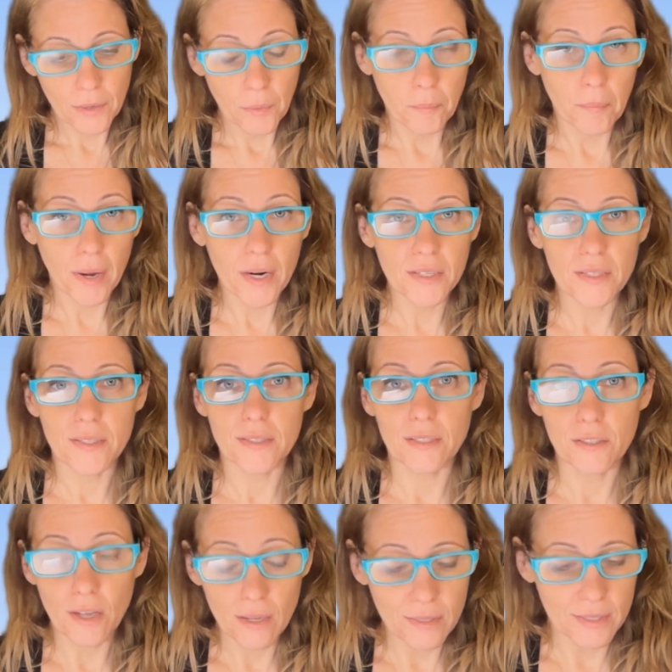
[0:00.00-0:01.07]
Mars is
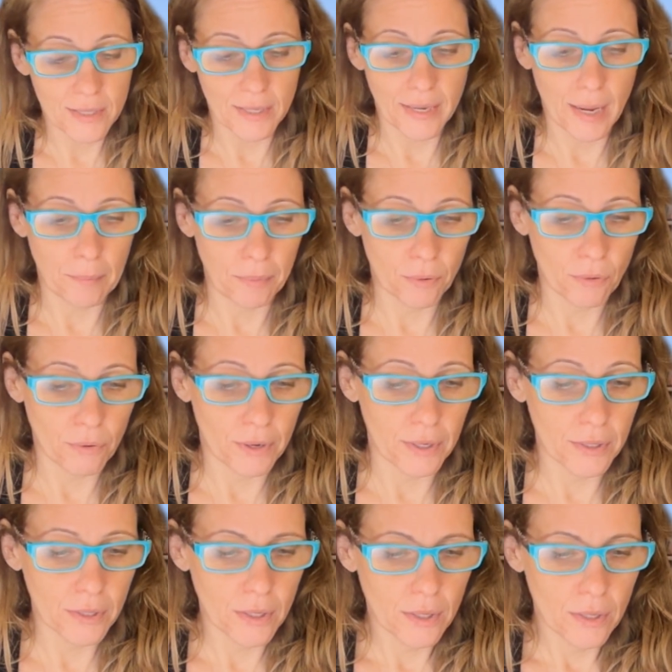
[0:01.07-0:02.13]
exalted in
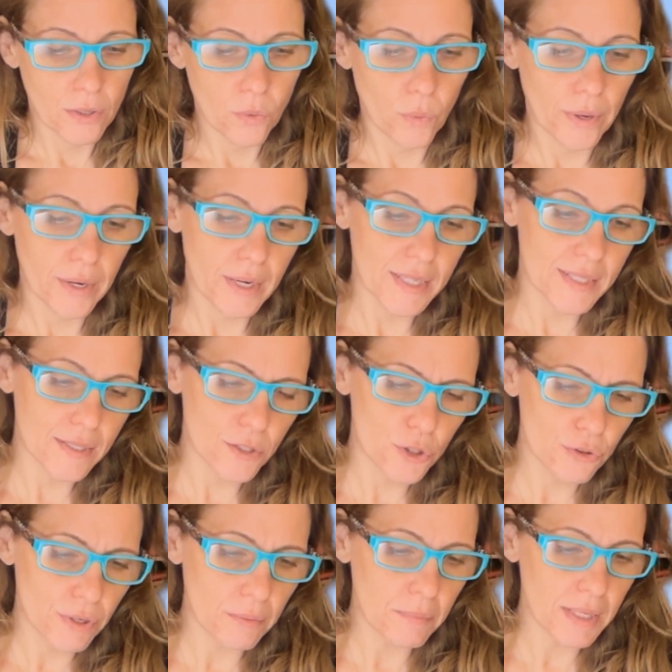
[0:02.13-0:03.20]
Capricorn, where its
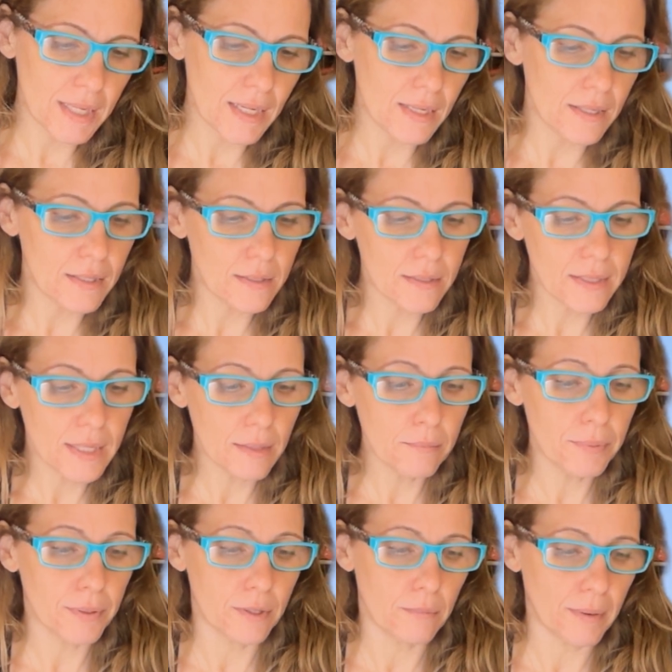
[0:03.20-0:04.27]
extreme heat is
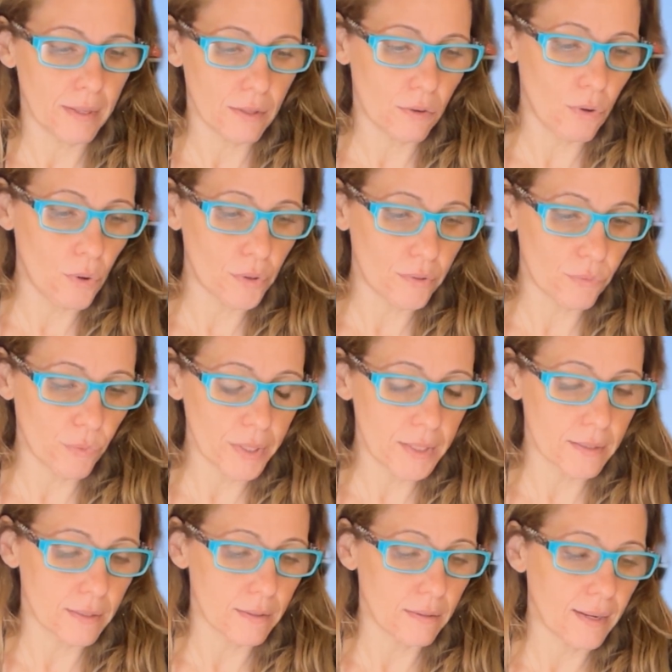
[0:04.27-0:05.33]
tempered by the cold of
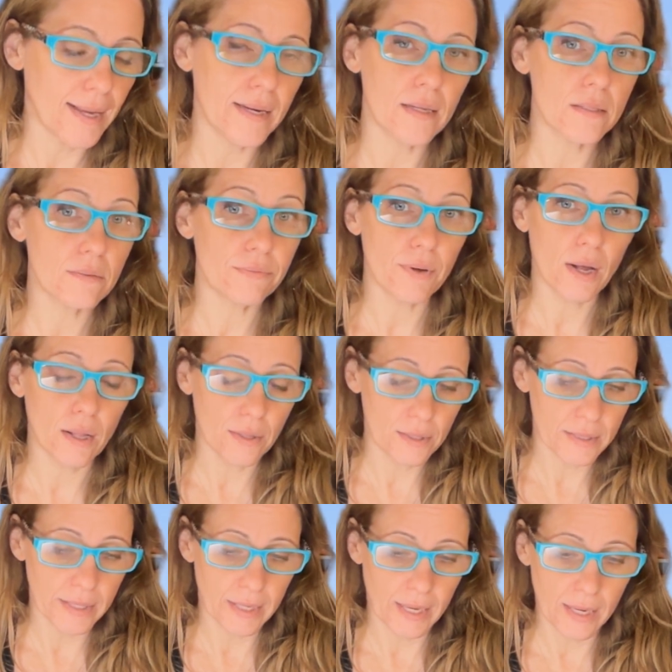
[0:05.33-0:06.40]
winter, and its fall
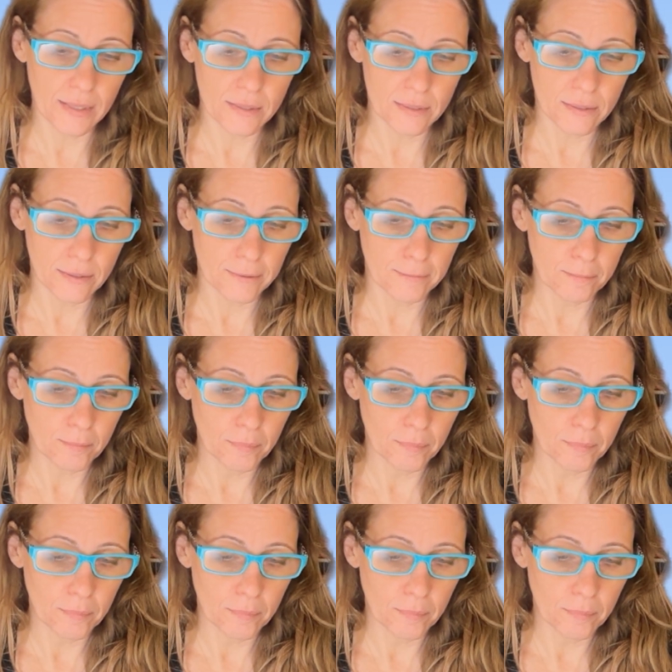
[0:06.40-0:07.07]
is in Cancer.